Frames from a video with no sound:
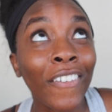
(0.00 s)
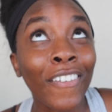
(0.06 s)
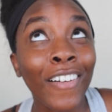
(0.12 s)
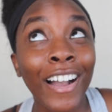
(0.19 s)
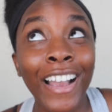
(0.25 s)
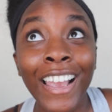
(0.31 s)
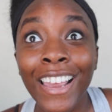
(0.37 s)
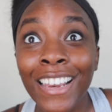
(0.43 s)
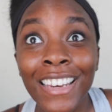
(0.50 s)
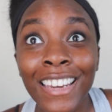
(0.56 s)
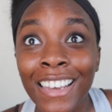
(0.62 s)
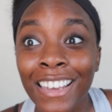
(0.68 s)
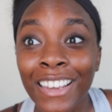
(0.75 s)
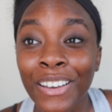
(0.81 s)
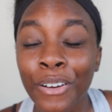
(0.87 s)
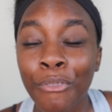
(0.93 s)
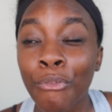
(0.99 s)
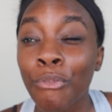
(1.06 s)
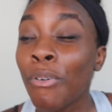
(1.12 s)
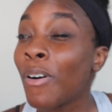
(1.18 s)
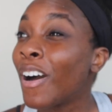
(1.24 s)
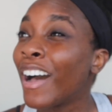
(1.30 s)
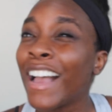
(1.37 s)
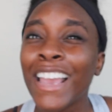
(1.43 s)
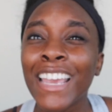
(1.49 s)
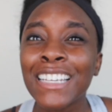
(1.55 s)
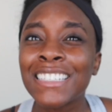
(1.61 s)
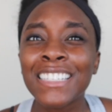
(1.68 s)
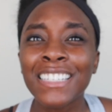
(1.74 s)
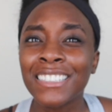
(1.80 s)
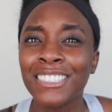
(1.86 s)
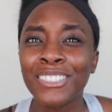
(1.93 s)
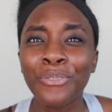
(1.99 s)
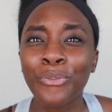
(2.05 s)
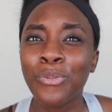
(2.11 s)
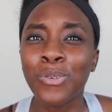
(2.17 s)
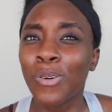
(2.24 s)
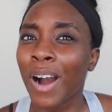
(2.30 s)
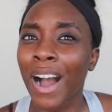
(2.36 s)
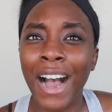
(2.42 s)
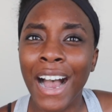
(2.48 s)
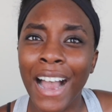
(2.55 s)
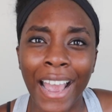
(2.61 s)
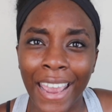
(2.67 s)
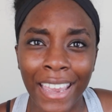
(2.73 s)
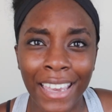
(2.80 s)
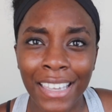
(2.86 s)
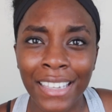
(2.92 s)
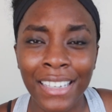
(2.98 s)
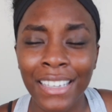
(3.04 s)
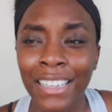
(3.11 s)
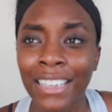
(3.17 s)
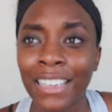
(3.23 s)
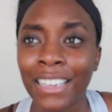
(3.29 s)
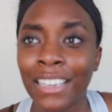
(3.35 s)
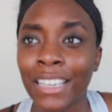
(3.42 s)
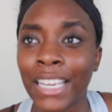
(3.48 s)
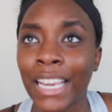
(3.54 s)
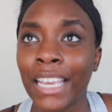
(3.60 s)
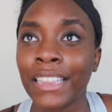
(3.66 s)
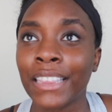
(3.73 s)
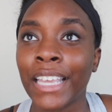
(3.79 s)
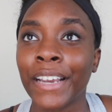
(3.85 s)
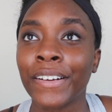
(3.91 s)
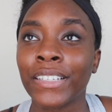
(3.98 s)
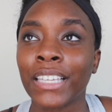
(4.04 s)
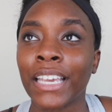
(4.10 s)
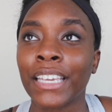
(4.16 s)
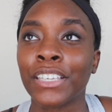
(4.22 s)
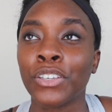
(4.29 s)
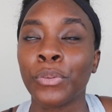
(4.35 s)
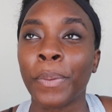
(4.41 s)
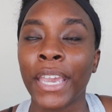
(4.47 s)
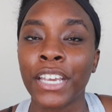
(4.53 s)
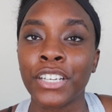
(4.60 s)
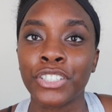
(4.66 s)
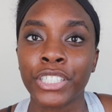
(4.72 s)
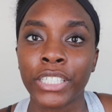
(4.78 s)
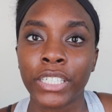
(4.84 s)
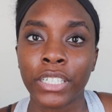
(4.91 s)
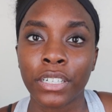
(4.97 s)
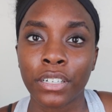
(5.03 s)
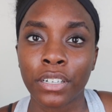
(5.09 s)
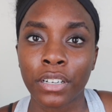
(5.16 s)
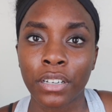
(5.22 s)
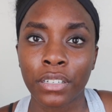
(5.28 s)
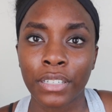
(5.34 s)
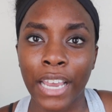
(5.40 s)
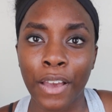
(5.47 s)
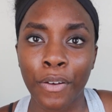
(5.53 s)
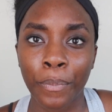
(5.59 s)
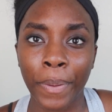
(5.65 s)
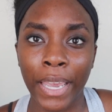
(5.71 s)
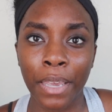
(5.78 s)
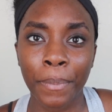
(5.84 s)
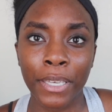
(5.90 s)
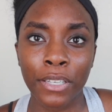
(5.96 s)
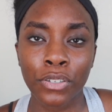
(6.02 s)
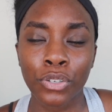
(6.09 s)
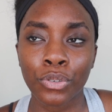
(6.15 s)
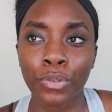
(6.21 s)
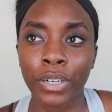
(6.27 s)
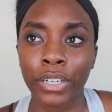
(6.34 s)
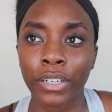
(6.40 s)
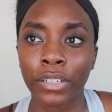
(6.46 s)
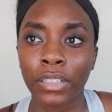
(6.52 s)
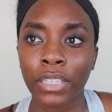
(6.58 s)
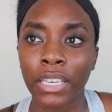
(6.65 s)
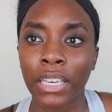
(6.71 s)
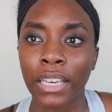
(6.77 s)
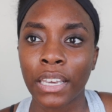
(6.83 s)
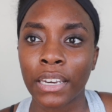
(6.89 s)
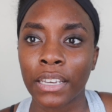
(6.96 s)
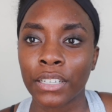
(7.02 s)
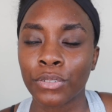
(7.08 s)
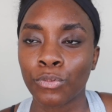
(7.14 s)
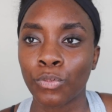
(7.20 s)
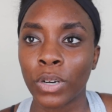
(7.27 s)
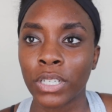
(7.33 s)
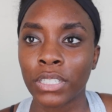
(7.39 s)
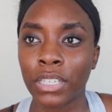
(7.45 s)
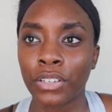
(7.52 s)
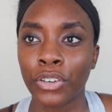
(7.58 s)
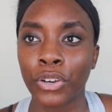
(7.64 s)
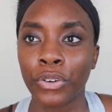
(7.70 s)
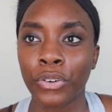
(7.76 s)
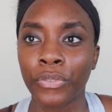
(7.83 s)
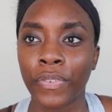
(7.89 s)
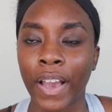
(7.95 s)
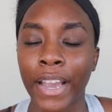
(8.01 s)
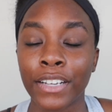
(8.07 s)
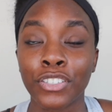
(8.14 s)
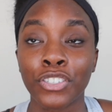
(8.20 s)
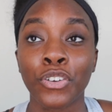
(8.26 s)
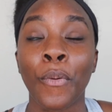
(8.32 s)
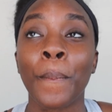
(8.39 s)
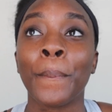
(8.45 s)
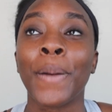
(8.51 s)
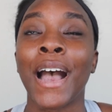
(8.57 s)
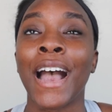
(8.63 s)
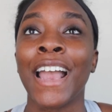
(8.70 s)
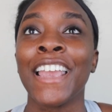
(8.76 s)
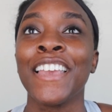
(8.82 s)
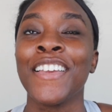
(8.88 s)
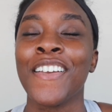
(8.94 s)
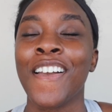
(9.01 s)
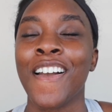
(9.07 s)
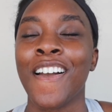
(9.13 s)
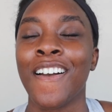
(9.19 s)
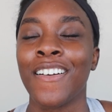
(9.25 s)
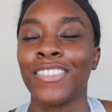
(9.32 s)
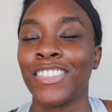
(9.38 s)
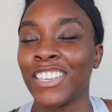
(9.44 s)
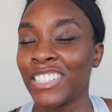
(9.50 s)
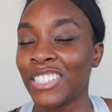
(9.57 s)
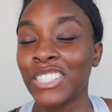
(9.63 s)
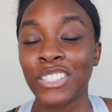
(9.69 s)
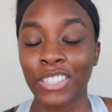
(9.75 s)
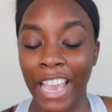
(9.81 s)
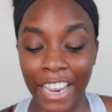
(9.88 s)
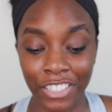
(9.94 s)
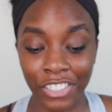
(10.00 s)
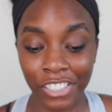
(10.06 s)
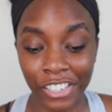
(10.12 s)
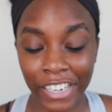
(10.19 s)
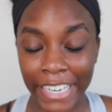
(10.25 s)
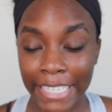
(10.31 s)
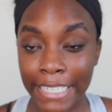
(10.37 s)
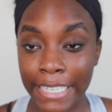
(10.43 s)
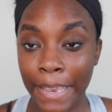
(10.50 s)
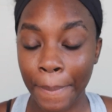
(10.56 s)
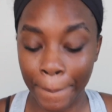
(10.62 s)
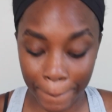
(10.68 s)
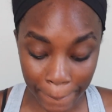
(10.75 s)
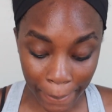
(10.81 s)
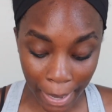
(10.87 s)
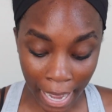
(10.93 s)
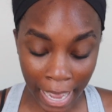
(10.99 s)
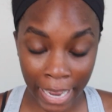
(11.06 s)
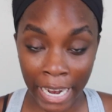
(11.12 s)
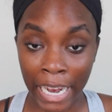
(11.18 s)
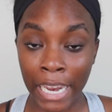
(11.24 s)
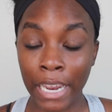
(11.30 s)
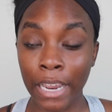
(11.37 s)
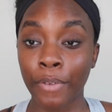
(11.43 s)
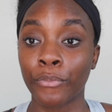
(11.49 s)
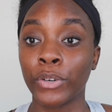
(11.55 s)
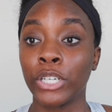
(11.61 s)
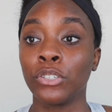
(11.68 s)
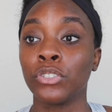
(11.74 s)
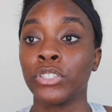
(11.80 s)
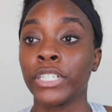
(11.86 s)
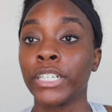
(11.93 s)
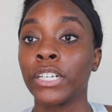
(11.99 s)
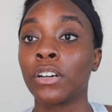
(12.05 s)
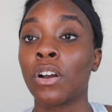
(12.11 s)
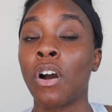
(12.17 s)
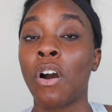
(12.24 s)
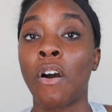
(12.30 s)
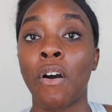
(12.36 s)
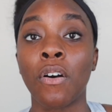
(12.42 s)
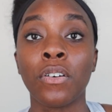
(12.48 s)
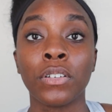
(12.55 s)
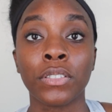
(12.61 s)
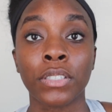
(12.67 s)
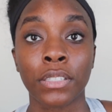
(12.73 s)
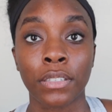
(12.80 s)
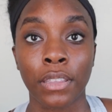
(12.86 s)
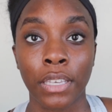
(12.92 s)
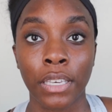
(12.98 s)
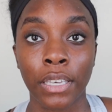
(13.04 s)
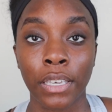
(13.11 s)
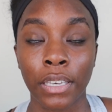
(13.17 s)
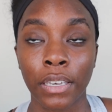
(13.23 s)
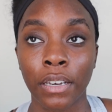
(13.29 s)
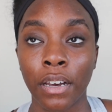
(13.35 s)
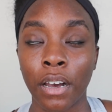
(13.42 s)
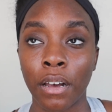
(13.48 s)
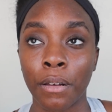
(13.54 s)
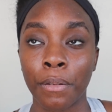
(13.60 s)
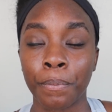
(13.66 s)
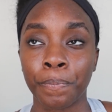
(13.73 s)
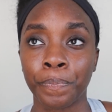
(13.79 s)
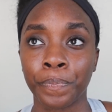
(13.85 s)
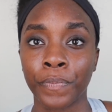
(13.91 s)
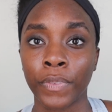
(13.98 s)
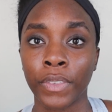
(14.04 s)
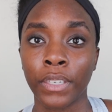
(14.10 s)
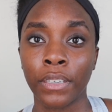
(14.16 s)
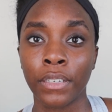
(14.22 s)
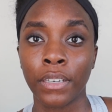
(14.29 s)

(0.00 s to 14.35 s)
What? What? Why? And they're like, you paid your down payment too early and it wasn't notified. So my, this is actually crazy. My realtor calls the um,